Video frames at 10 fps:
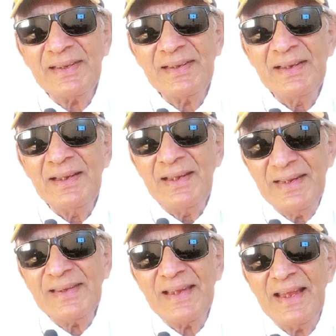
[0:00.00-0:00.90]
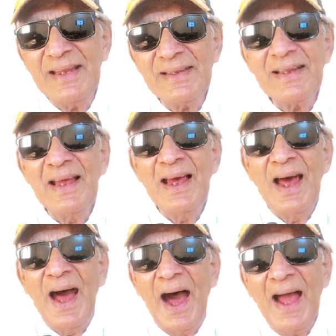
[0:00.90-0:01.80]
says,
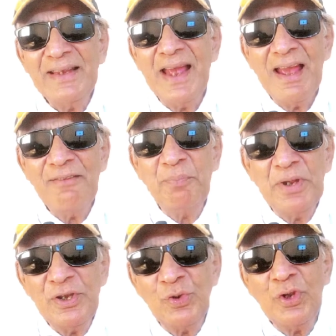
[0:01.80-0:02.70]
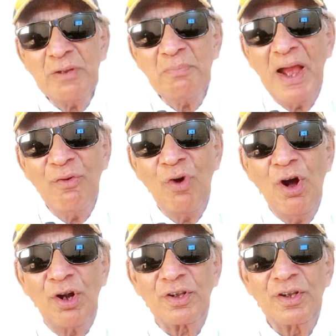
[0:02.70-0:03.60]
I have been doing my
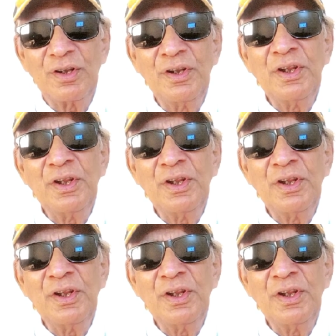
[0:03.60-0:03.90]
work.